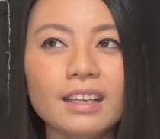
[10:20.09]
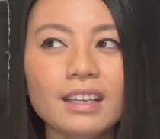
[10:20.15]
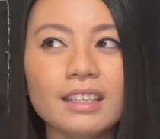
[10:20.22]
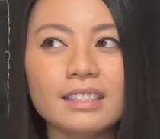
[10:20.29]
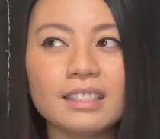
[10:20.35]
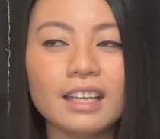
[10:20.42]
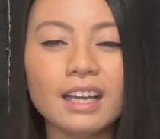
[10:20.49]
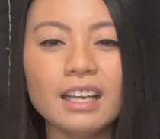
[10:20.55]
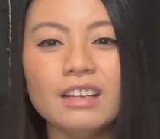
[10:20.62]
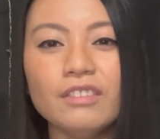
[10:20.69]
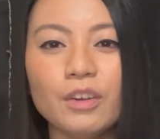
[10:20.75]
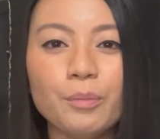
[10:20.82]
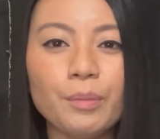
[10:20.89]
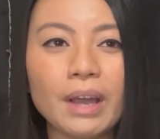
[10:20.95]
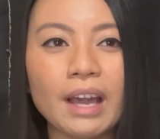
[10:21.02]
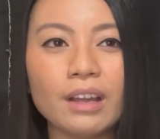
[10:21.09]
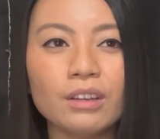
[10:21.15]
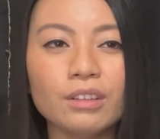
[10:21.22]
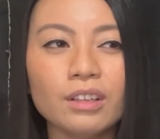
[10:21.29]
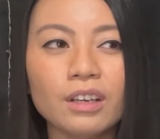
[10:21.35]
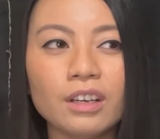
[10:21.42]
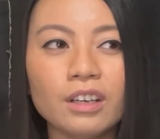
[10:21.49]
it's kind of a
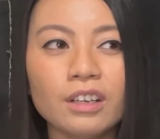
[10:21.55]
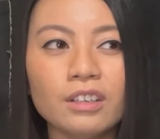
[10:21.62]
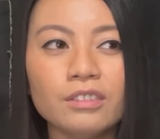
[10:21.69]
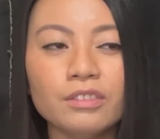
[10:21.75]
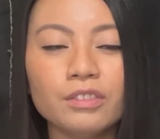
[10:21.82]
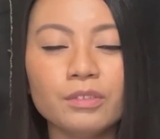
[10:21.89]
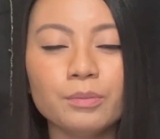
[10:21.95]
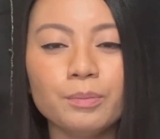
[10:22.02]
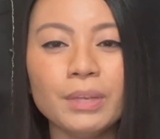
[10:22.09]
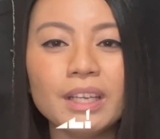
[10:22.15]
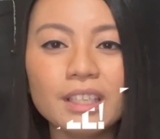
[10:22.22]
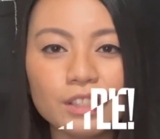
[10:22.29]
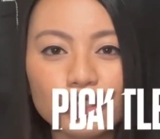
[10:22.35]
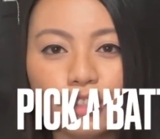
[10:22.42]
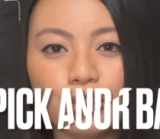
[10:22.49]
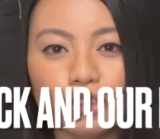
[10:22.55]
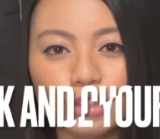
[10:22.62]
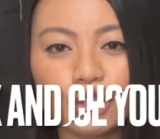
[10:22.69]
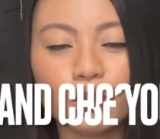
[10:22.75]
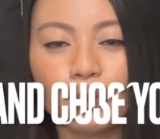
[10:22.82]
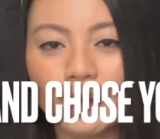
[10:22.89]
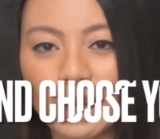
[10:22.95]
battle of pick and choose
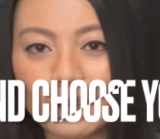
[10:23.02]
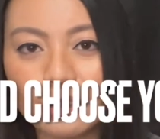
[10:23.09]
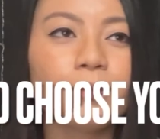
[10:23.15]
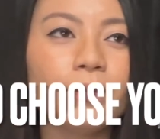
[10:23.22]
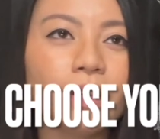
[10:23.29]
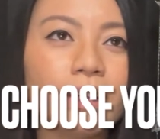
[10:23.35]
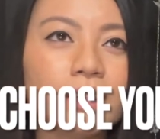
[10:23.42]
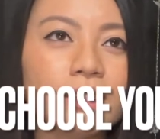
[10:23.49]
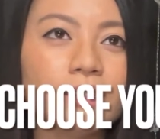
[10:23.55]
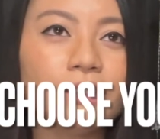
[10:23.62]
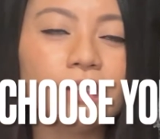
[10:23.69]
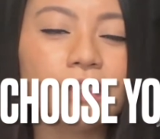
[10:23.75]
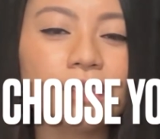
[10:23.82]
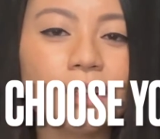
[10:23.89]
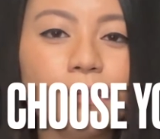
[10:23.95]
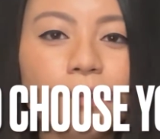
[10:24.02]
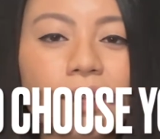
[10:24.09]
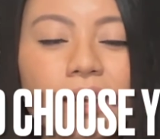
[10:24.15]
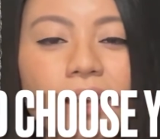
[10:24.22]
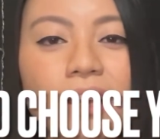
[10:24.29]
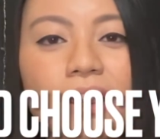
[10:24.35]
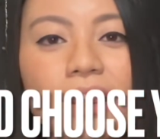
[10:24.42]
your battle, because if it's
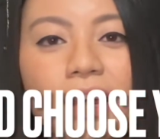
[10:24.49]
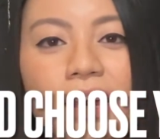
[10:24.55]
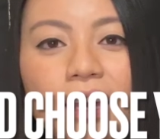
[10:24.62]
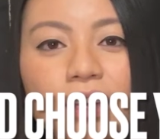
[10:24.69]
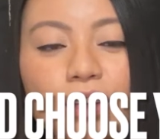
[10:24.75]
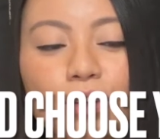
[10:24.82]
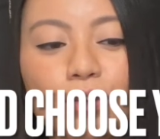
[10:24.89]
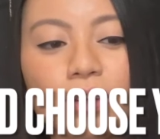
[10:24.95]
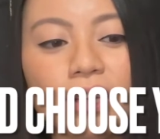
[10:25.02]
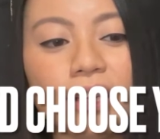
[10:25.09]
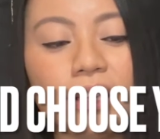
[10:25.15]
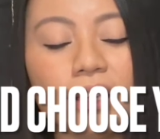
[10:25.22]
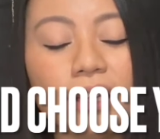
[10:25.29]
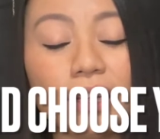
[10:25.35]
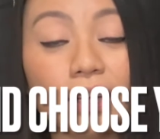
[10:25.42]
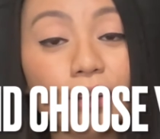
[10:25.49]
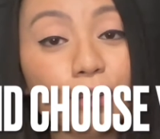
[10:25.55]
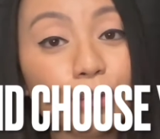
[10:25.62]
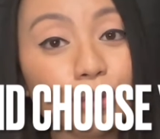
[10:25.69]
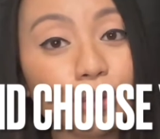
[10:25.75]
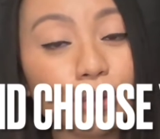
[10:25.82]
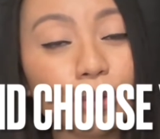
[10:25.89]
something that you can get
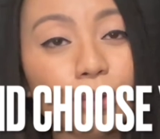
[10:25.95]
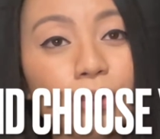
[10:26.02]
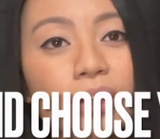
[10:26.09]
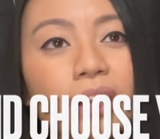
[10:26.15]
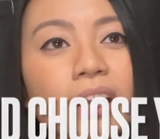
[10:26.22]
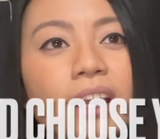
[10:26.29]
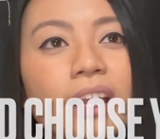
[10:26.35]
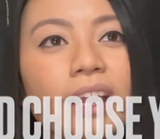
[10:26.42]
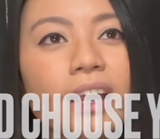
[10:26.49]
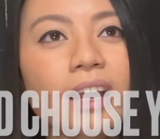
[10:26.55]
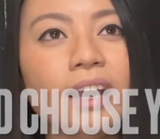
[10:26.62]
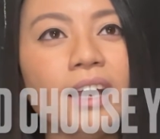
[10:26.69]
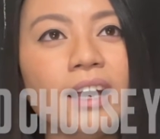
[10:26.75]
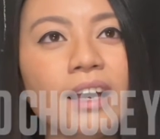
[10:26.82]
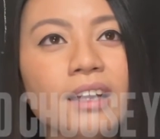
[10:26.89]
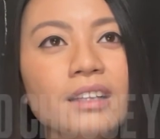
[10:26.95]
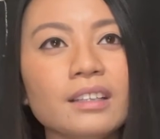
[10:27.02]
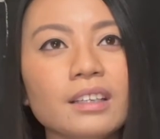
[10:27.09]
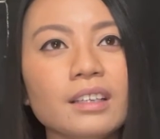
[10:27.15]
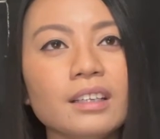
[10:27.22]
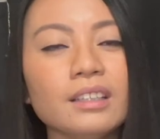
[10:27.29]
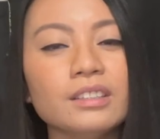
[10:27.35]
through and
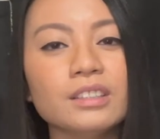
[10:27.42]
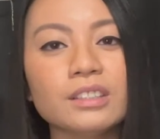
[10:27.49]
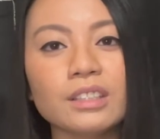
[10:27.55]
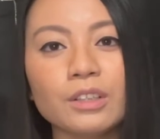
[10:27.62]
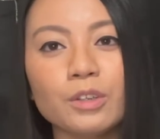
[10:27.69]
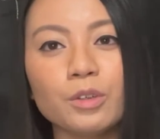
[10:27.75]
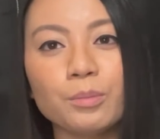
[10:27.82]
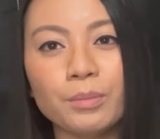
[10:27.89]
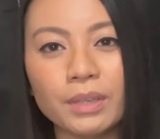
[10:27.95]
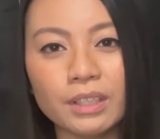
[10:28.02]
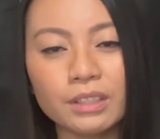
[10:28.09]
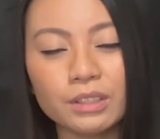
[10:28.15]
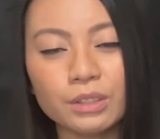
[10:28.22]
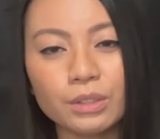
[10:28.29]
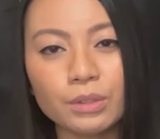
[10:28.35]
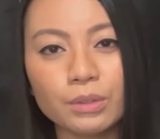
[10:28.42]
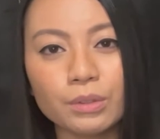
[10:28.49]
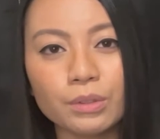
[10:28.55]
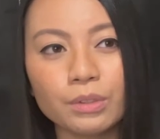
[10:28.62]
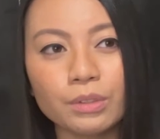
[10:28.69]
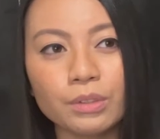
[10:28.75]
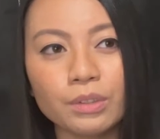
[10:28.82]
it's so
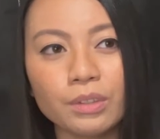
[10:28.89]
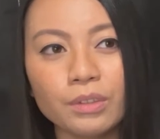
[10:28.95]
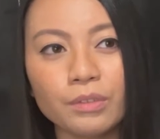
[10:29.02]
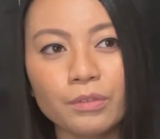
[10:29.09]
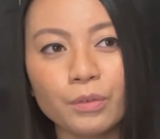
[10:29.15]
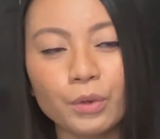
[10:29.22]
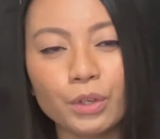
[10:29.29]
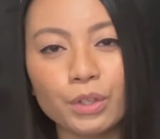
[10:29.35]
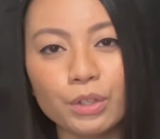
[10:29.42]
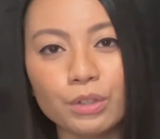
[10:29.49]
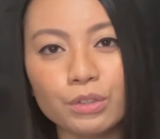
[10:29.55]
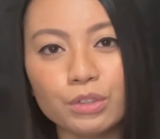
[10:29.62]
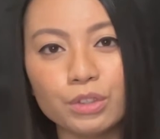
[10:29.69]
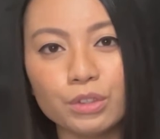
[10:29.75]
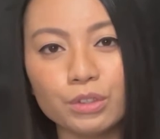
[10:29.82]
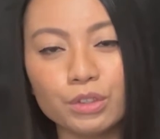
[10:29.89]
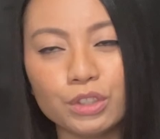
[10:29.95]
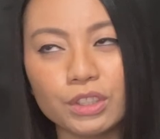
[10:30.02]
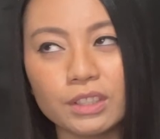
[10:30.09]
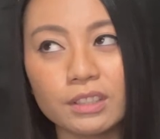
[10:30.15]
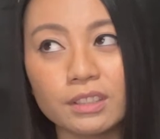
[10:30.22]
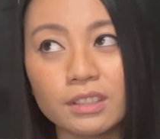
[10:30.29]
minuscule for you to
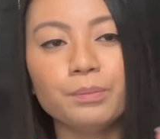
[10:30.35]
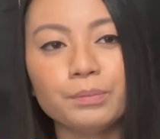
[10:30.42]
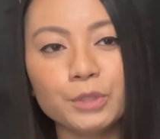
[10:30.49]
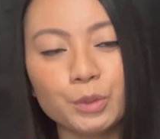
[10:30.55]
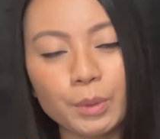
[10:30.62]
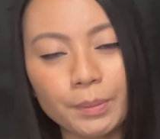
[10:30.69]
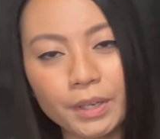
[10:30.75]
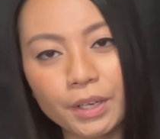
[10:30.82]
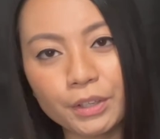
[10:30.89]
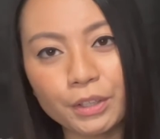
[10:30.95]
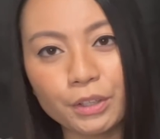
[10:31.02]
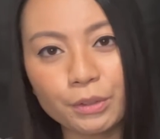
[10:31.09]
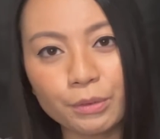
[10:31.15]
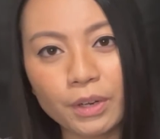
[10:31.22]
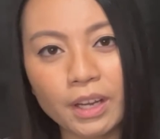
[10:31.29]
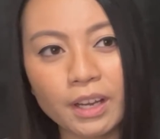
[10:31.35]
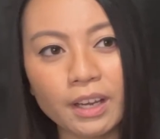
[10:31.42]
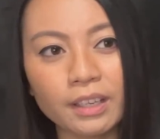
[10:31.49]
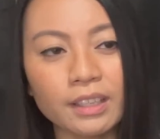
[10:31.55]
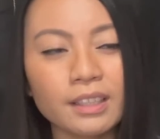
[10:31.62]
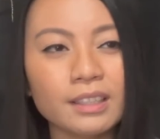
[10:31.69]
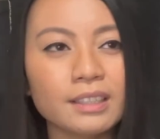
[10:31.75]
just sweep it under the
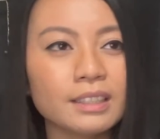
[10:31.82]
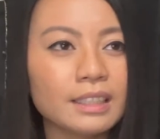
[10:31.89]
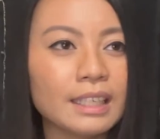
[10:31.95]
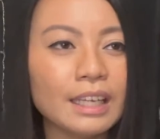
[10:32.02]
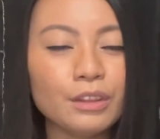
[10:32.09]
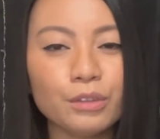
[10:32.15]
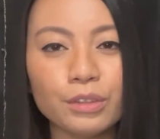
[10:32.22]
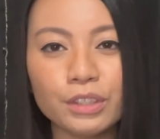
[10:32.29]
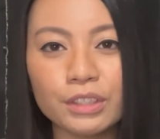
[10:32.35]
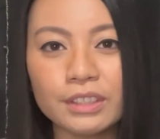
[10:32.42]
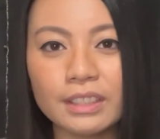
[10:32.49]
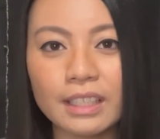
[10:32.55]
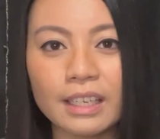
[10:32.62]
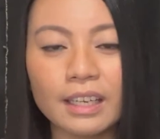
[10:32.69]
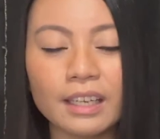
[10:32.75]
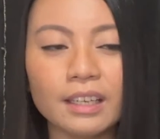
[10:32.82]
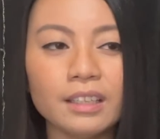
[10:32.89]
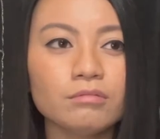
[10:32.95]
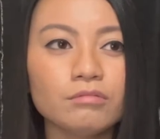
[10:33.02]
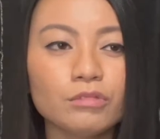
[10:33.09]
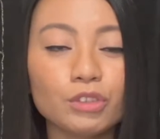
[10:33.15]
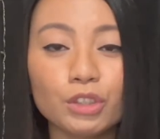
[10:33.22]
rug, get through your day,
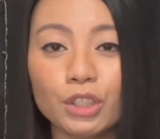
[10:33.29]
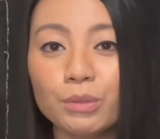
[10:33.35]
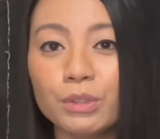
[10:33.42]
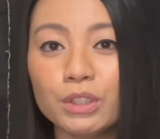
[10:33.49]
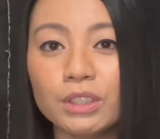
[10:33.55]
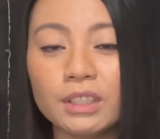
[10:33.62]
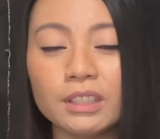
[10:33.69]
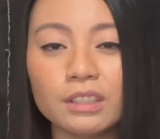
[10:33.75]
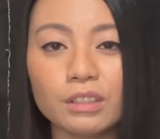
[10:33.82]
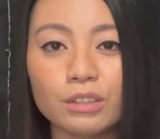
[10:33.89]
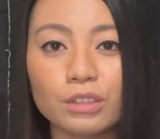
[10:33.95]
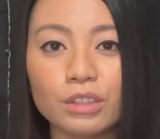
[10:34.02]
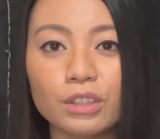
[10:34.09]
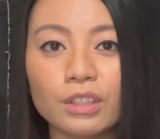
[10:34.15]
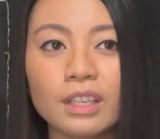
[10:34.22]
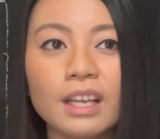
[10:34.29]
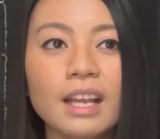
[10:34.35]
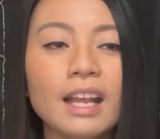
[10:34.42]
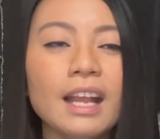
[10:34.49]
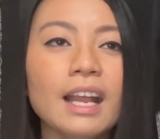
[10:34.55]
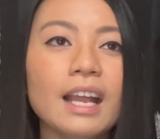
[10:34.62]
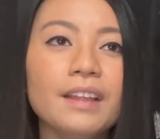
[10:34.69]
learn what you need to learn,
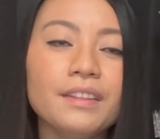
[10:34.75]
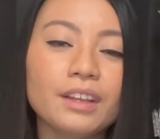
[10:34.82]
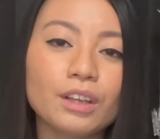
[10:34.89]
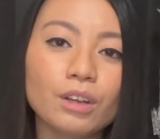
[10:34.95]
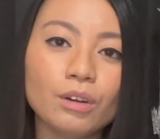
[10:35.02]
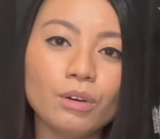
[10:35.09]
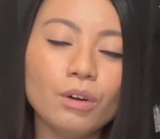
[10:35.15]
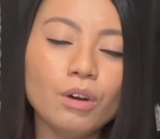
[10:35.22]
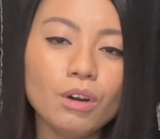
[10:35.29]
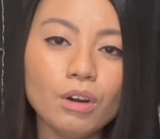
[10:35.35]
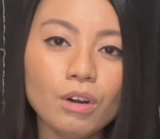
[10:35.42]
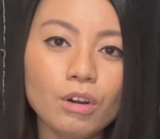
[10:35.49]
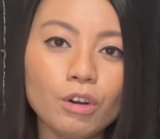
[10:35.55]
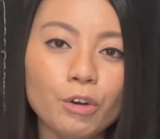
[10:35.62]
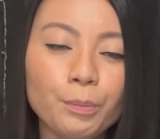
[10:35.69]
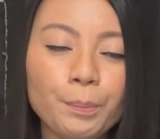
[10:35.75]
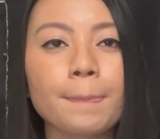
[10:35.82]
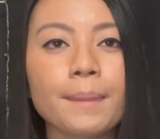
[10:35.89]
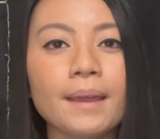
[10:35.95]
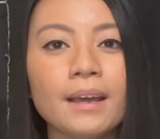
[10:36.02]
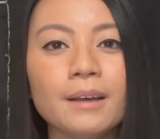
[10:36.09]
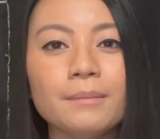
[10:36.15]
and then go home,
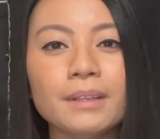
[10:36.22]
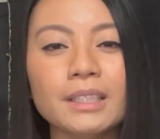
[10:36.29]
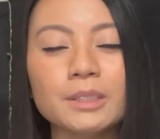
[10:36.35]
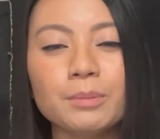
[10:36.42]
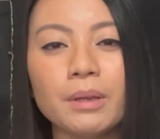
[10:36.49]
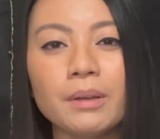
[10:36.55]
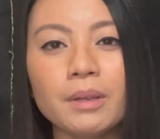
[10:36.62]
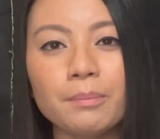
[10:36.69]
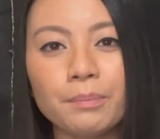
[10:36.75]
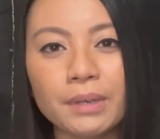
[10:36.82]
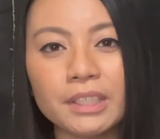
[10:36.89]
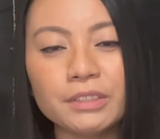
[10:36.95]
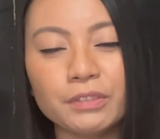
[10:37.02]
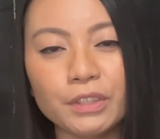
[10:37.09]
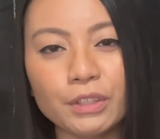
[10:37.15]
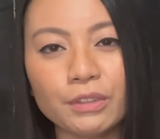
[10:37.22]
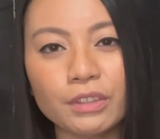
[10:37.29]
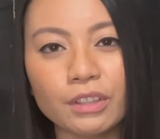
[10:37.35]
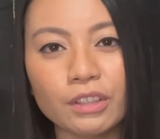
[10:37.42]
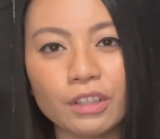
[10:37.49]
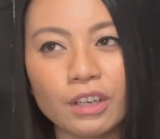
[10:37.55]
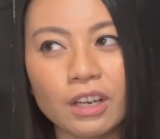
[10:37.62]
that's probably best for you in the
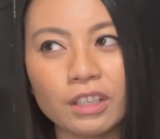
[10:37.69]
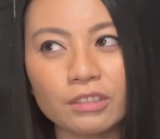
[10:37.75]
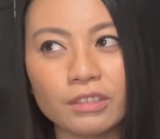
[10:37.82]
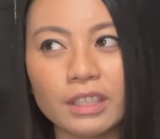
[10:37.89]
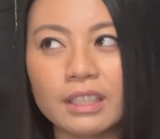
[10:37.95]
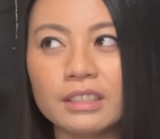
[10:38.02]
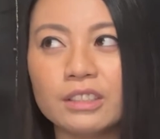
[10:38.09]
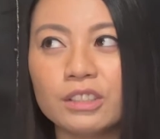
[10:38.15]
long run.